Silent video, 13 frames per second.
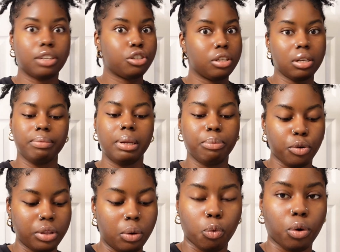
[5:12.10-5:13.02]
shouldn't be more
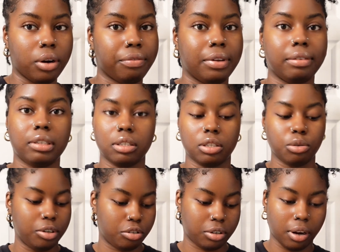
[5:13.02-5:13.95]
than $150,
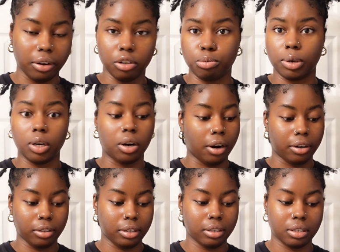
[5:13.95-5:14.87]
$200
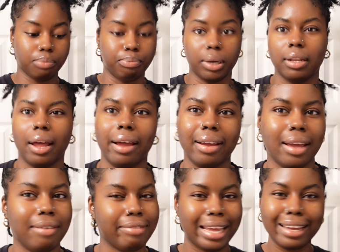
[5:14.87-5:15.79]
regardless. But like,
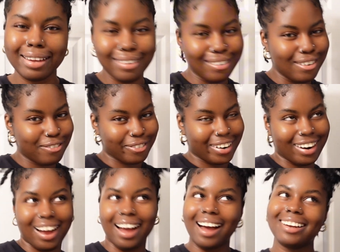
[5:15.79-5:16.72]
if they could do it for
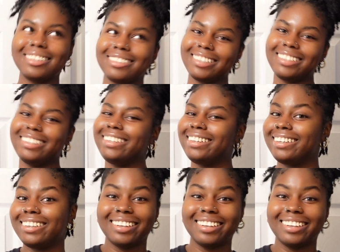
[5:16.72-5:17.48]
$100,